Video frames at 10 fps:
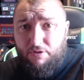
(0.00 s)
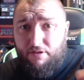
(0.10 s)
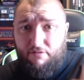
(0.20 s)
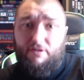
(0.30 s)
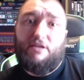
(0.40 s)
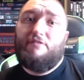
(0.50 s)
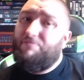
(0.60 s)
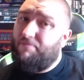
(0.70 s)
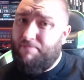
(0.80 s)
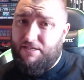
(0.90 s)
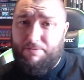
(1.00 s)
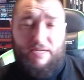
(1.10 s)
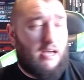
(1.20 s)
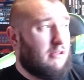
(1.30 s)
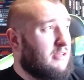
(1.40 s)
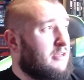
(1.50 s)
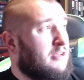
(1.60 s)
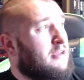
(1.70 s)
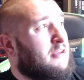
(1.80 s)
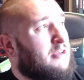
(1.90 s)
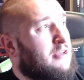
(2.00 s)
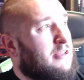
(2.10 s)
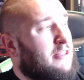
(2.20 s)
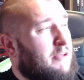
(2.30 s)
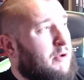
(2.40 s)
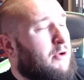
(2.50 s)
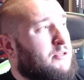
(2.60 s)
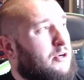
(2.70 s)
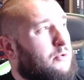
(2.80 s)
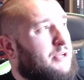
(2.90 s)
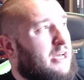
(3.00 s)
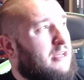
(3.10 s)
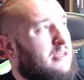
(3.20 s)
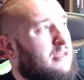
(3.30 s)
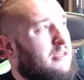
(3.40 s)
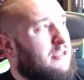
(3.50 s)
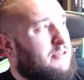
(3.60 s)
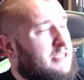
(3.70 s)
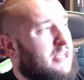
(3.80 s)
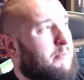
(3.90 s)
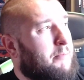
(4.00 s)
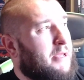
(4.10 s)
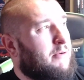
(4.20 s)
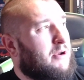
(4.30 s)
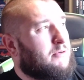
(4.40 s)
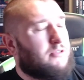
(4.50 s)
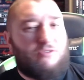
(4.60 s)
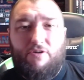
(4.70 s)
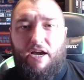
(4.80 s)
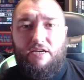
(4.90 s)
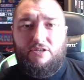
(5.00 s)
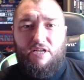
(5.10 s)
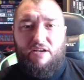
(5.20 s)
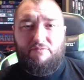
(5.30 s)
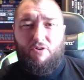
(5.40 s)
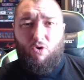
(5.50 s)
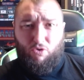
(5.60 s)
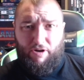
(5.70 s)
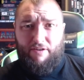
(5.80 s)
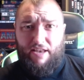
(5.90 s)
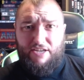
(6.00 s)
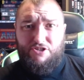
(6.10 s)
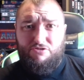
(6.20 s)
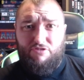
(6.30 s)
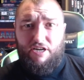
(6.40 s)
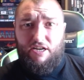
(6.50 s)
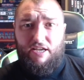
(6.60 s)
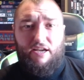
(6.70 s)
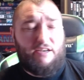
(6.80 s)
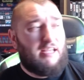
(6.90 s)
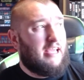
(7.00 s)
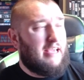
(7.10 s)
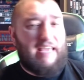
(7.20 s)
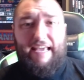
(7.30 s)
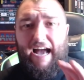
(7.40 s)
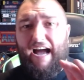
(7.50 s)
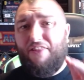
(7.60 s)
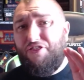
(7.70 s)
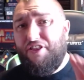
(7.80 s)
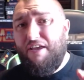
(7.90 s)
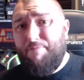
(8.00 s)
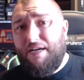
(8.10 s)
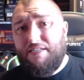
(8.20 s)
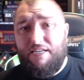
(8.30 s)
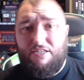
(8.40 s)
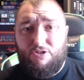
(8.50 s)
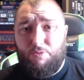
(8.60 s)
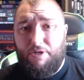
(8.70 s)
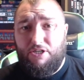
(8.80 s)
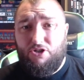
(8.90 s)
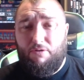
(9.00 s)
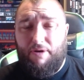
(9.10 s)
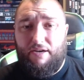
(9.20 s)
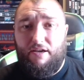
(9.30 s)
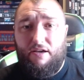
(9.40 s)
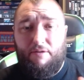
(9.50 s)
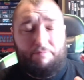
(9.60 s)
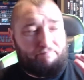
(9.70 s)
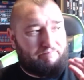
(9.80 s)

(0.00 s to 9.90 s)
your three, Mr. Patel. And then when I was older, he used to sell me beer when I was underage. So, all round legend, really. And he, he had the best kids' sweet shop, man. Um,